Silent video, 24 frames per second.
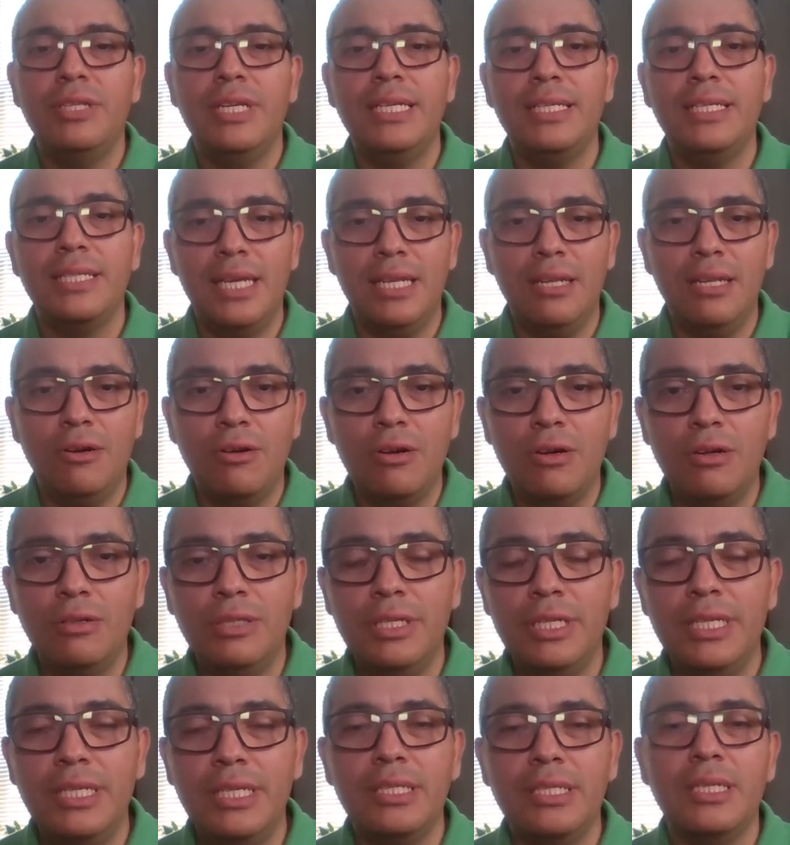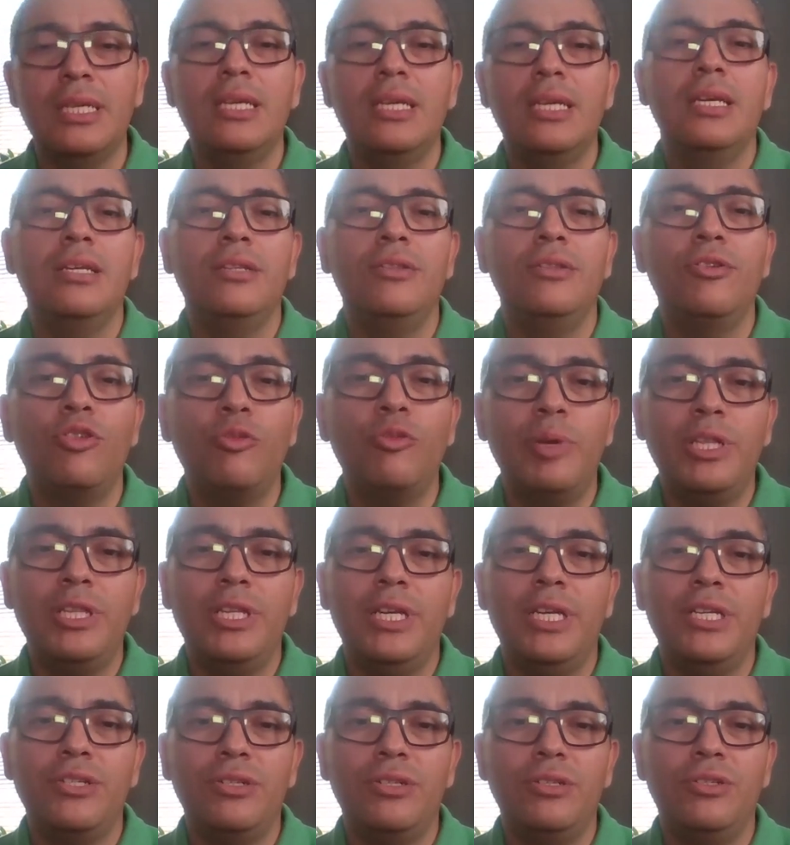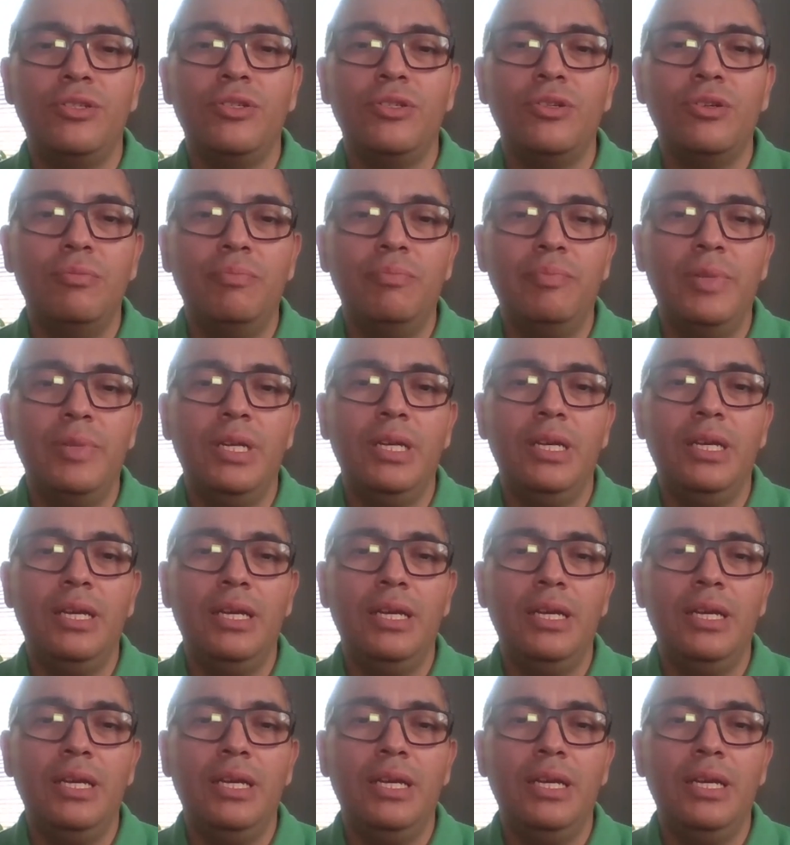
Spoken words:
They send all this documentation. So